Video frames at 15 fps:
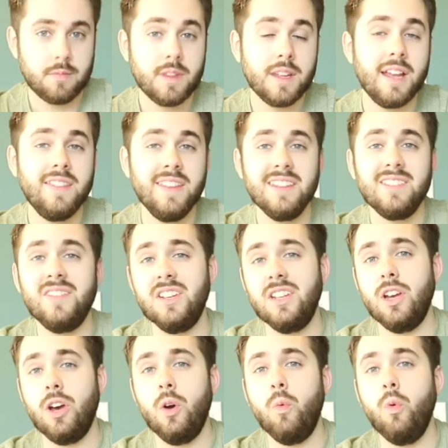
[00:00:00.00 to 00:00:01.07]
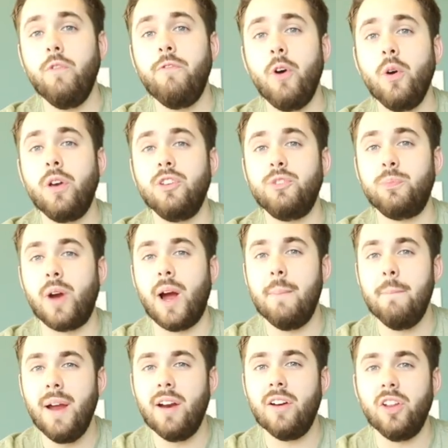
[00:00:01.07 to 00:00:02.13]
In this video, we'll focus
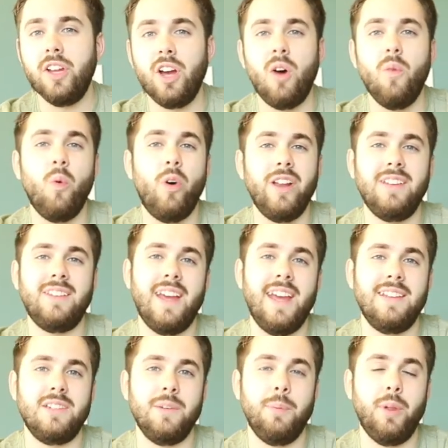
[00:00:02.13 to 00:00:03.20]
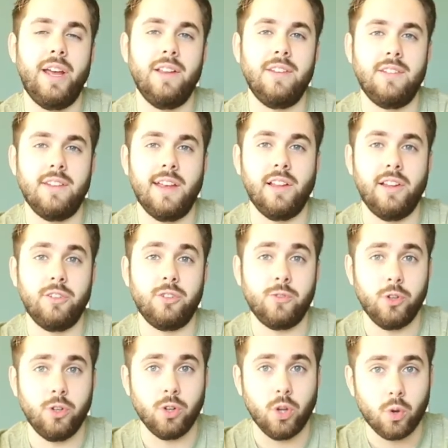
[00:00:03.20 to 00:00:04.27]
primarily on what it takes to plan a set list
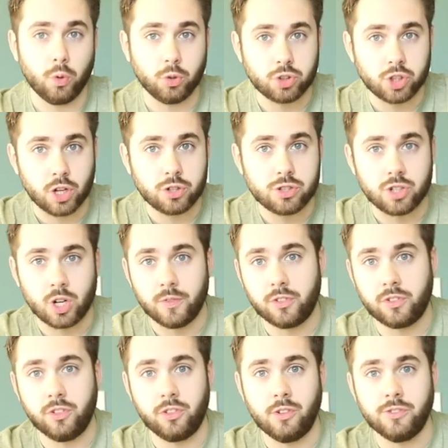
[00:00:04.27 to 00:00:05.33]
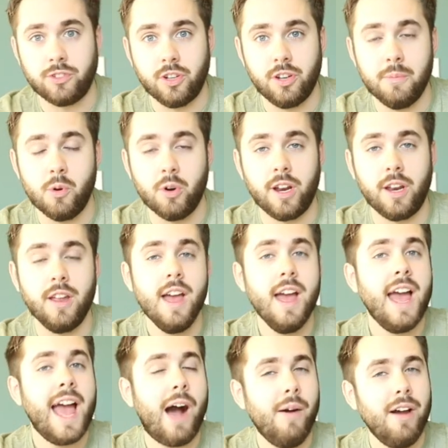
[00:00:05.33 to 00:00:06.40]
for your local church services on Sunday morning.
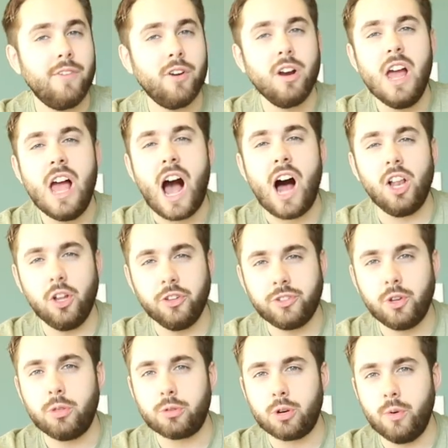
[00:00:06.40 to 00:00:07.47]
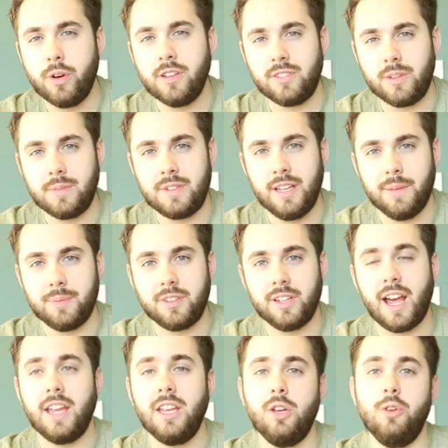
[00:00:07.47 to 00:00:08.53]
However, I'll also throw in some tips that
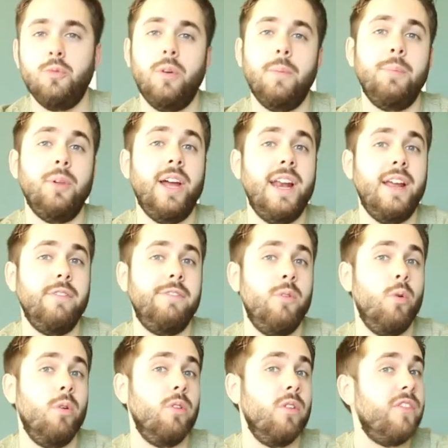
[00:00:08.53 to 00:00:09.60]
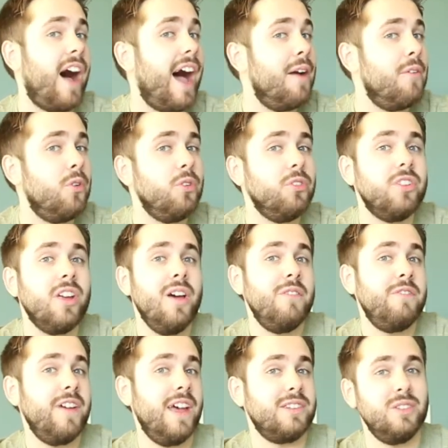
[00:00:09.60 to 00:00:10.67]
I use when planning for revivals,
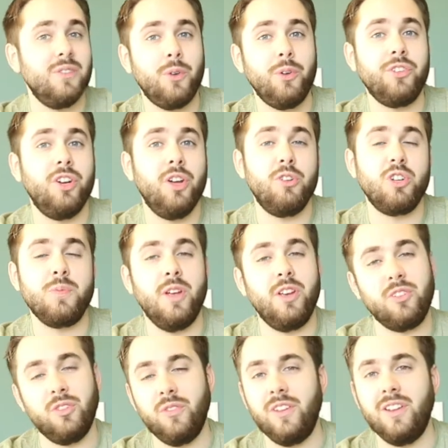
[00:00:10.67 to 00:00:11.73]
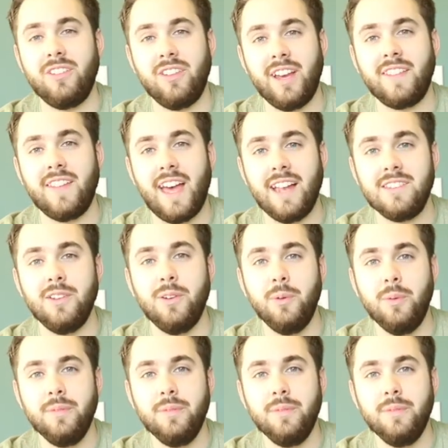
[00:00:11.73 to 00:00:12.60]
festivals, and other special events like that too.